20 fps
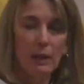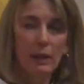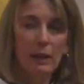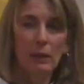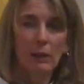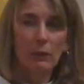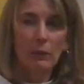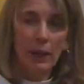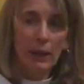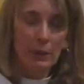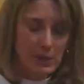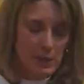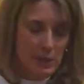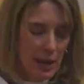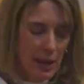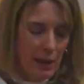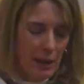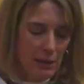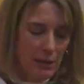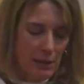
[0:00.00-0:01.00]
When I was
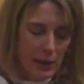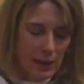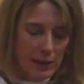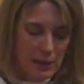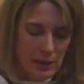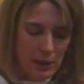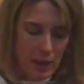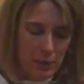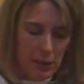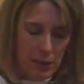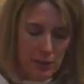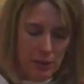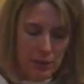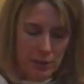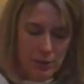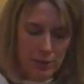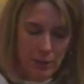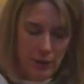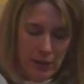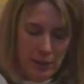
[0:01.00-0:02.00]
there that summer, the
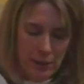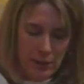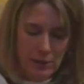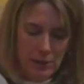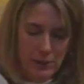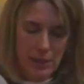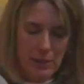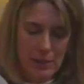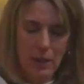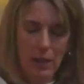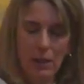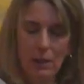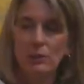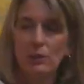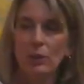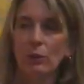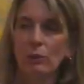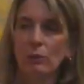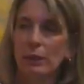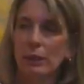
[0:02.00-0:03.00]
director, Cesar,
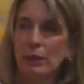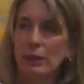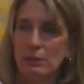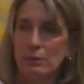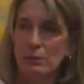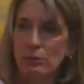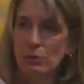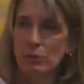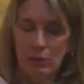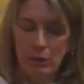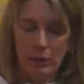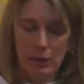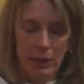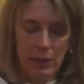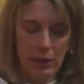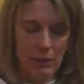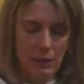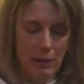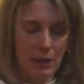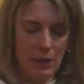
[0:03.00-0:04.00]
told me a
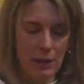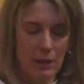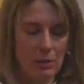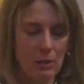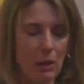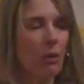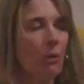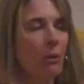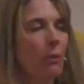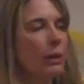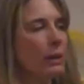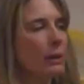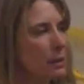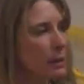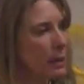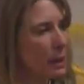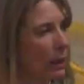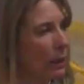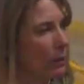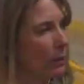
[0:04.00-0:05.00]
story that has always
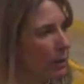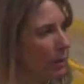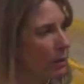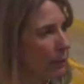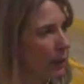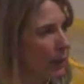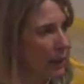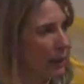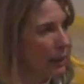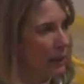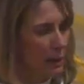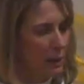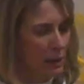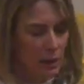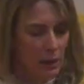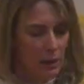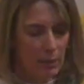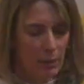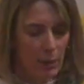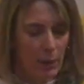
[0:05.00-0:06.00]
stuck with me
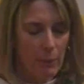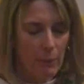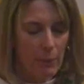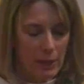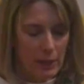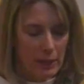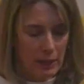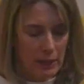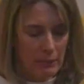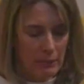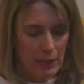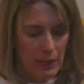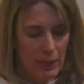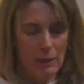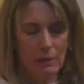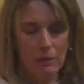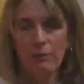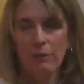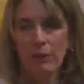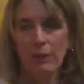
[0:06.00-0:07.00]
about money
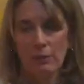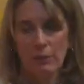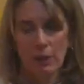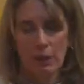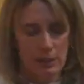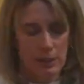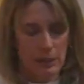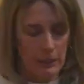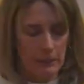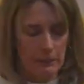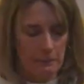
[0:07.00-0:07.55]
and fundraising.